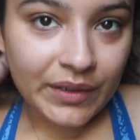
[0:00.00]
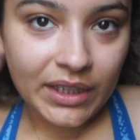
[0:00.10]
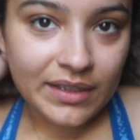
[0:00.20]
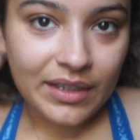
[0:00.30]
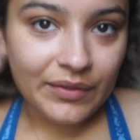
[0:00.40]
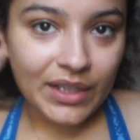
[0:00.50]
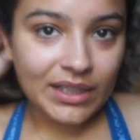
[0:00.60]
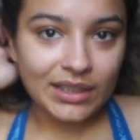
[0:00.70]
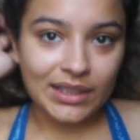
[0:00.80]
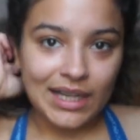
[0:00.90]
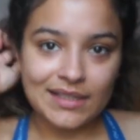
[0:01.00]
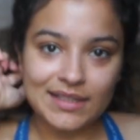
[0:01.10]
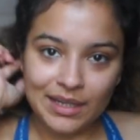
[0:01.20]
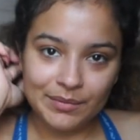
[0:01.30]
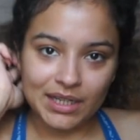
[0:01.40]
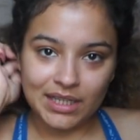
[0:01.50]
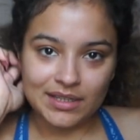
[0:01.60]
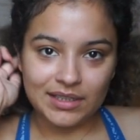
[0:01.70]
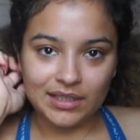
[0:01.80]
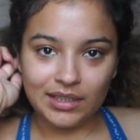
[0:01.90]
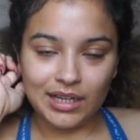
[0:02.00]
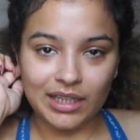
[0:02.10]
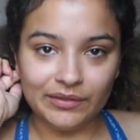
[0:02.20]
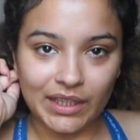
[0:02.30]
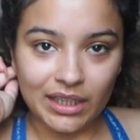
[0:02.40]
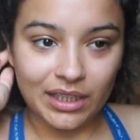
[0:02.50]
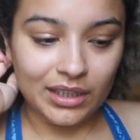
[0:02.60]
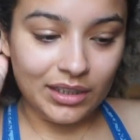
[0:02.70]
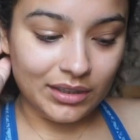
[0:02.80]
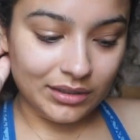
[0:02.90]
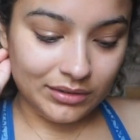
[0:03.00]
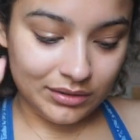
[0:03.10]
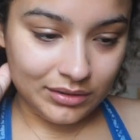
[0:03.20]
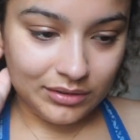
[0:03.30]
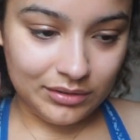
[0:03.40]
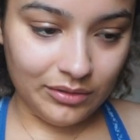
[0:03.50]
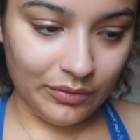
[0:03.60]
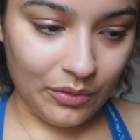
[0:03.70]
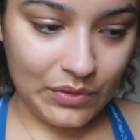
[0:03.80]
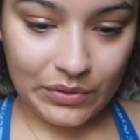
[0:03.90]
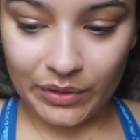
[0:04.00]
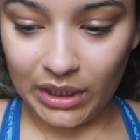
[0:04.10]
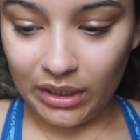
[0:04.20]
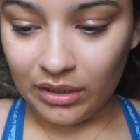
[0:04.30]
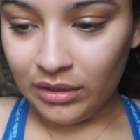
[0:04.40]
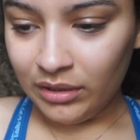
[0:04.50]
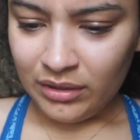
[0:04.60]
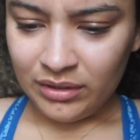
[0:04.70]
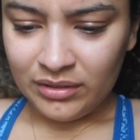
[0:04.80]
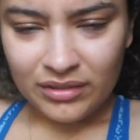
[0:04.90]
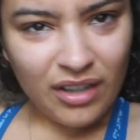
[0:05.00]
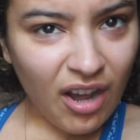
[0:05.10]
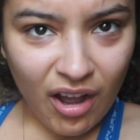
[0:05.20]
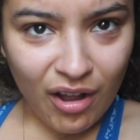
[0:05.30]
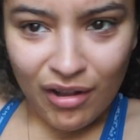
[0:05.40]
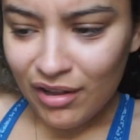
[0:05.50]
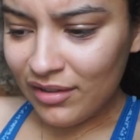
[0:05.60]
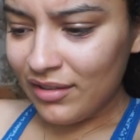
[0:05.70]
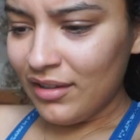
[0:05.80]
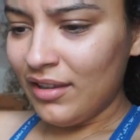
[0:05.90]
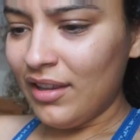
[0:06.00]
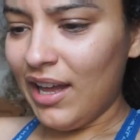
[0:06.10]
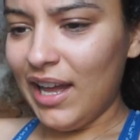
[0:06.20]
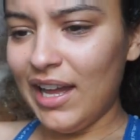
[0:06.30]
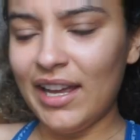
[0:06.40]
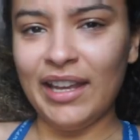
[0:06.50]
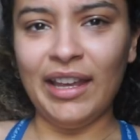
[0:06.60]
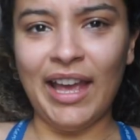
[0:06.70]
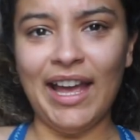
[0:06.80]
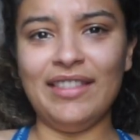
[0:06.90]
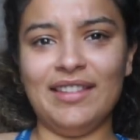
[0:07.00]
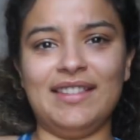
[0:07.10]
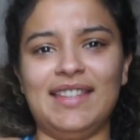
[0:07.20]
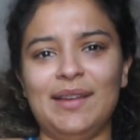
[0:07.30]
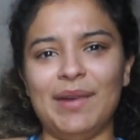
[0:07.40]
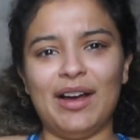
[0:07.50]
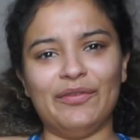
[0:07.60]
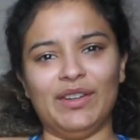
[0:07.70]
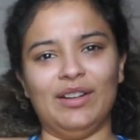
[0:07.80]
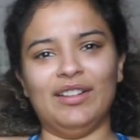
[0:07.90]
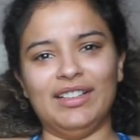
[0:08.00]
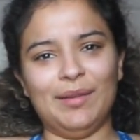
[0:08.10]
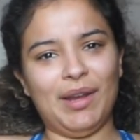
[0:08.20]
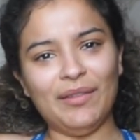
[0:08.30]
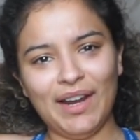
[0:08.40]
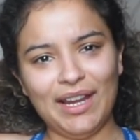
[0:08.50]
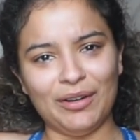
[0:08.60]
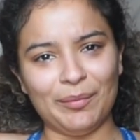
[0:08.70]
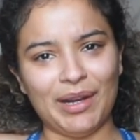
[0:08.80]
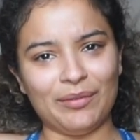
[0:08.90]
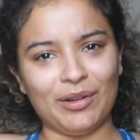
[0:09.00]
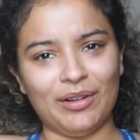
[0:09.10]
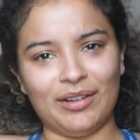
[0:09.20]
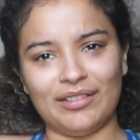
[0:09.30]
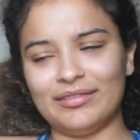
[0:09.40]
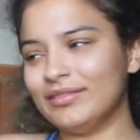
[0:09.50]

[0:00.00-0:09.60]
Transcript: Funny, because I feel like the last time that I did kind of like a grocery haul, I had this same outfit on. Am I right or am I wrong?